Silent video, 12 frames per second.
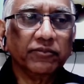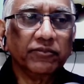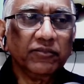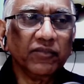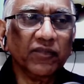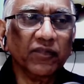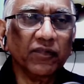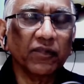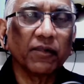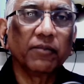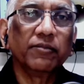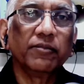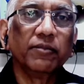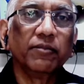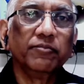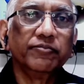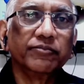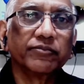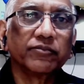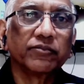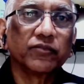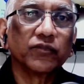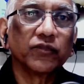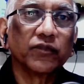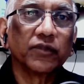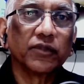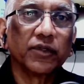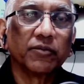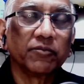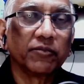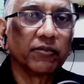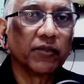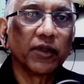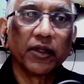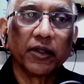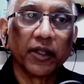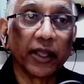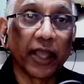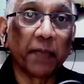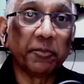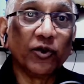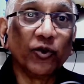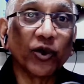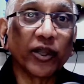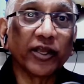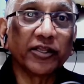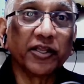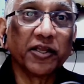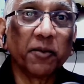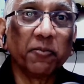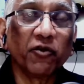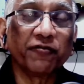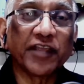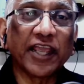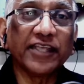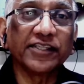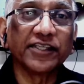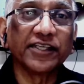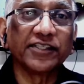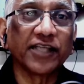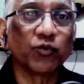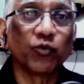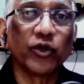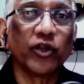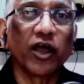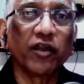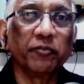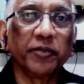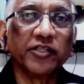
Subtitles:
Because it seems like a terrific tool. It seems... I mean, look at the number of cases that would not have been